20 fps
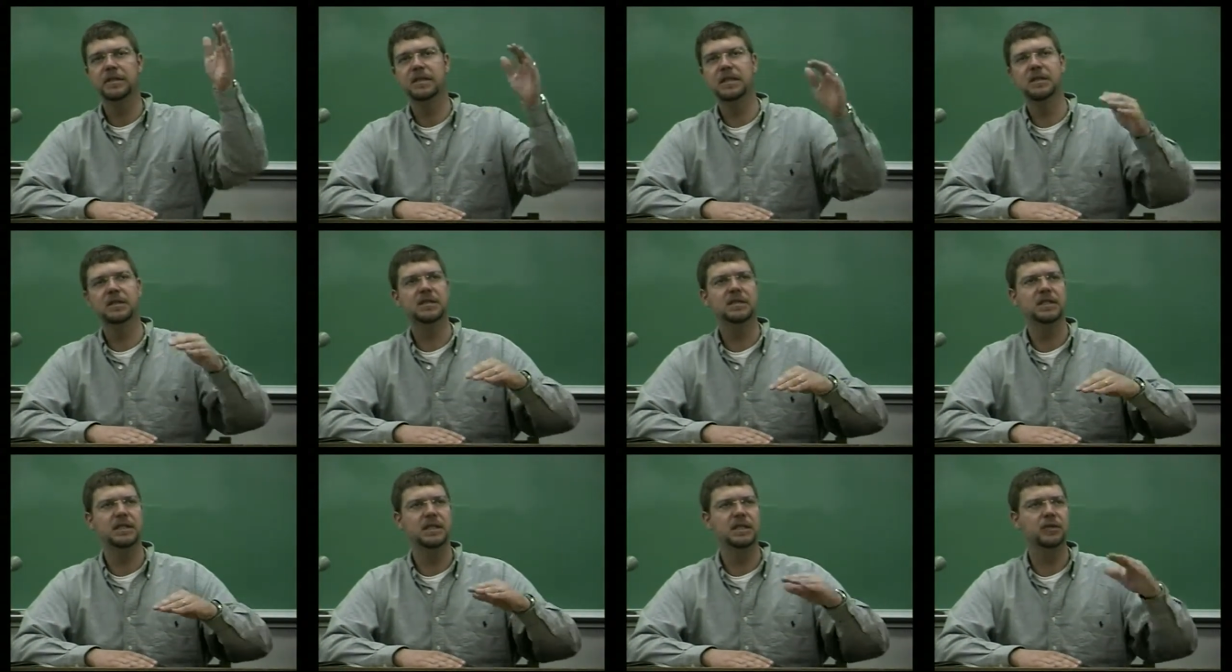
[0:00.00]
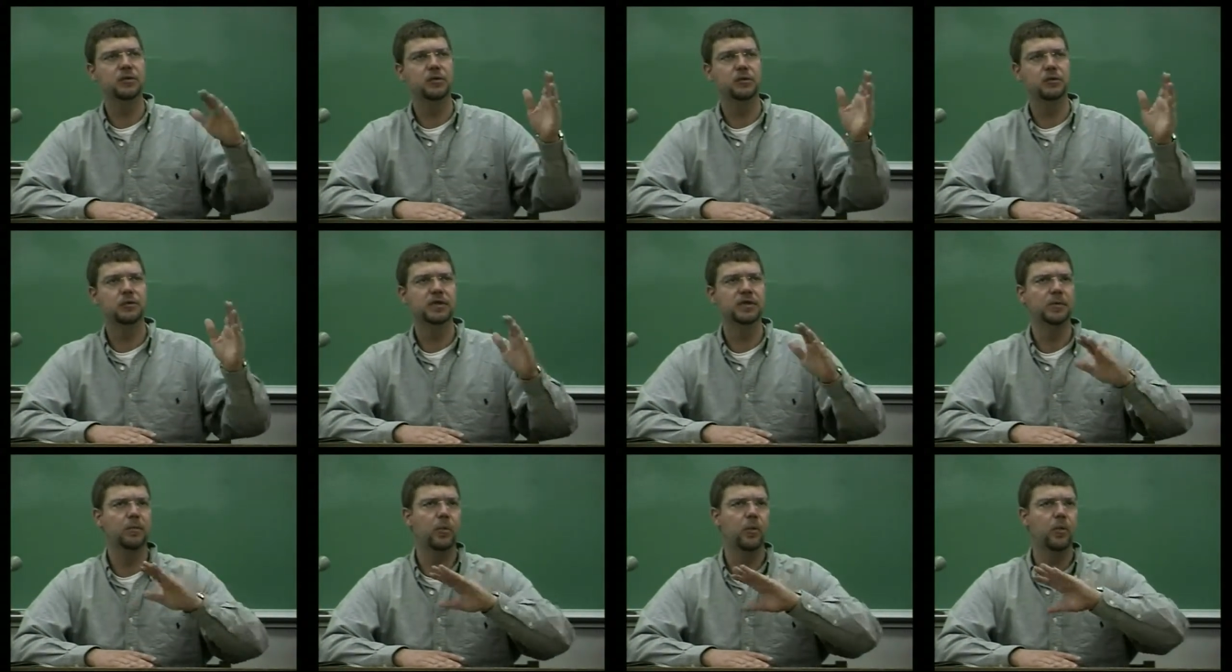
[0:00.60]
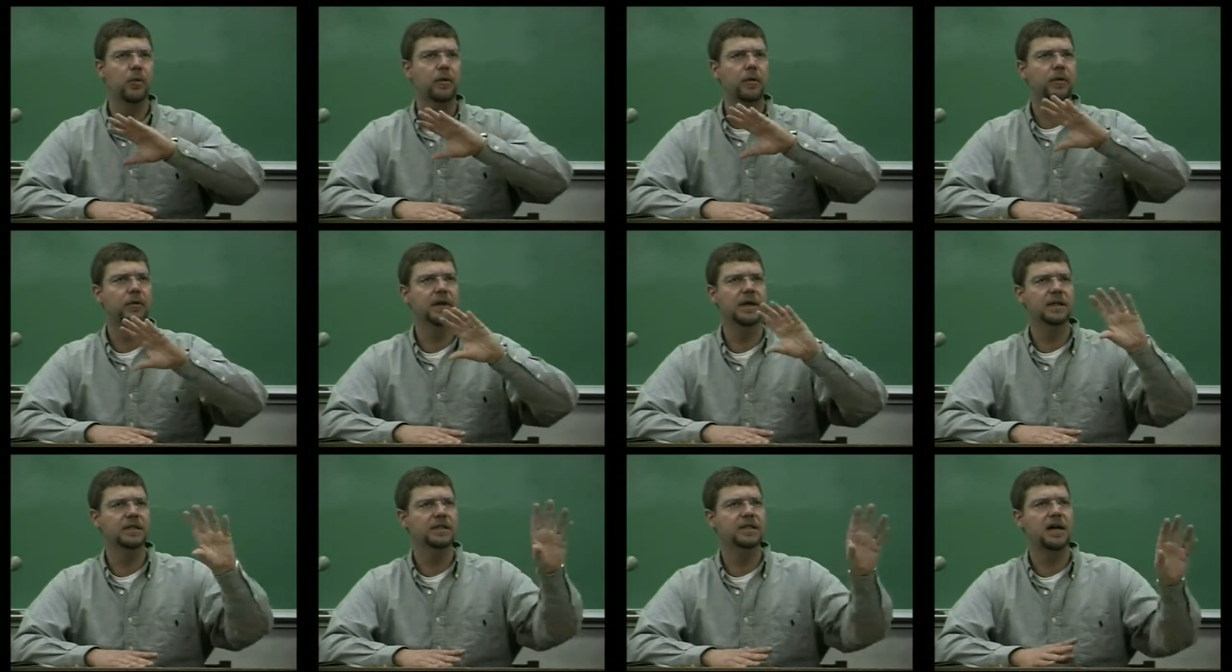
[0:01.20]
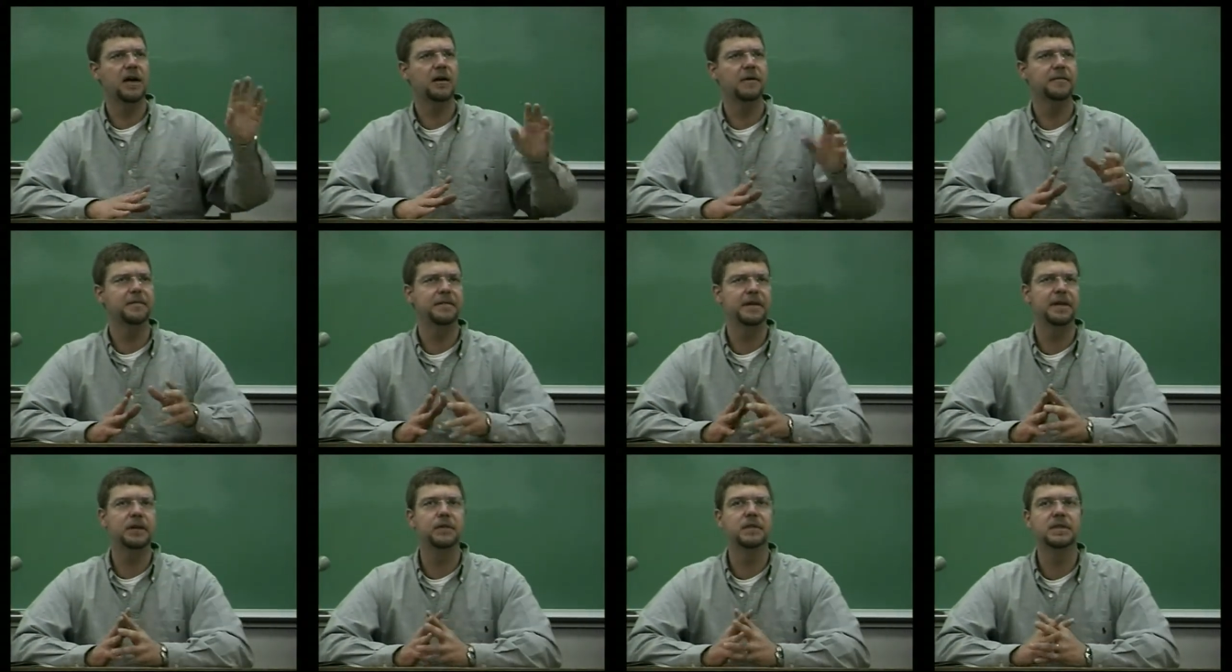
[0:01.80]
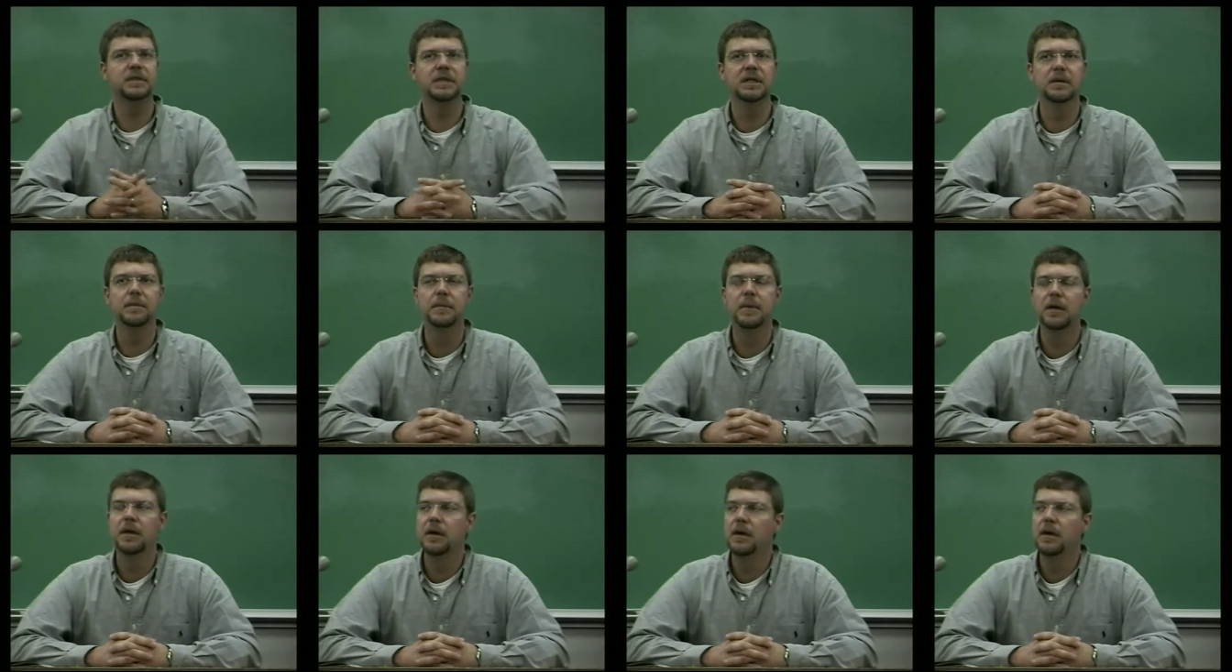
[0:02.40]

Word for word: Tennessee-Georgia border, the entire fingertip